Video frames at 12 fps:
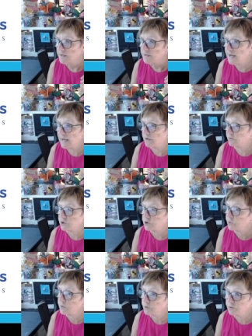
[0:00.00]
Now, did
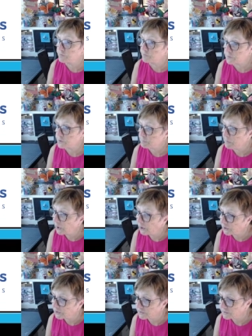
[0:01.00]
you hear the first
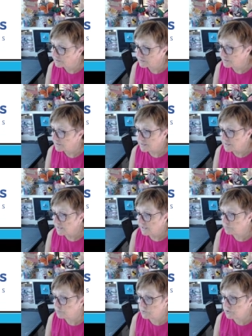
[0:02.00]
part?
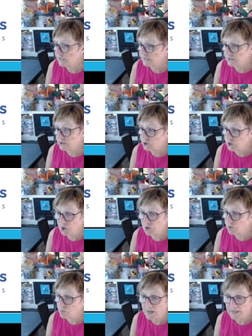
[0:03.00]
If you say
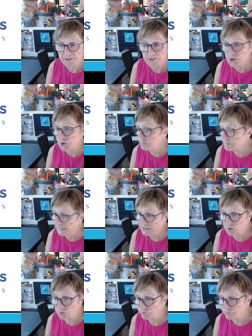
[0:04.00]
no, I can go
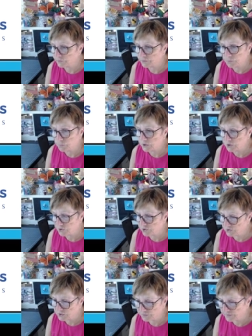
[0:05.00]
back over it, which is
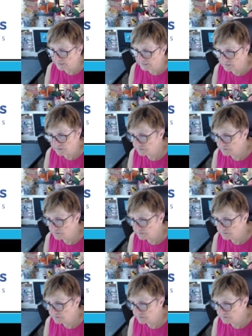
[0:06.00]
just fine.